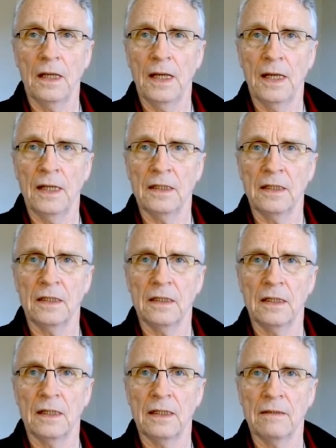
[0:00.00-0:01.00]
and
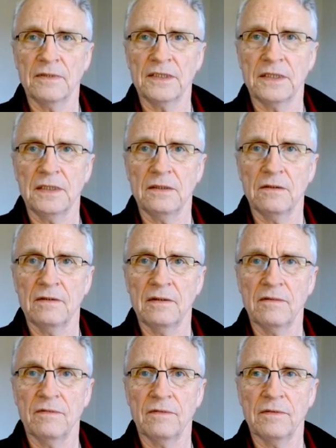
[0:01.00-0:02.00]
let me see. I
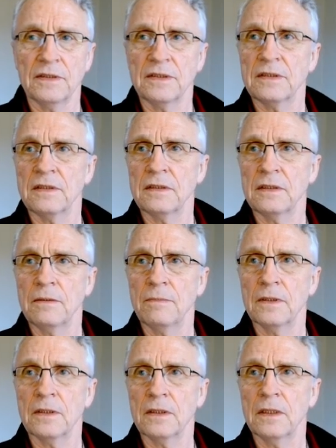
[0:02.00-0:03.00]
have this
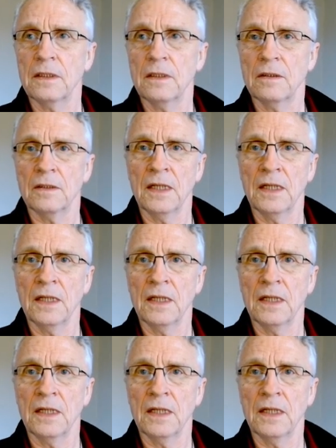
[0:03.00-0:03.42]
debugging.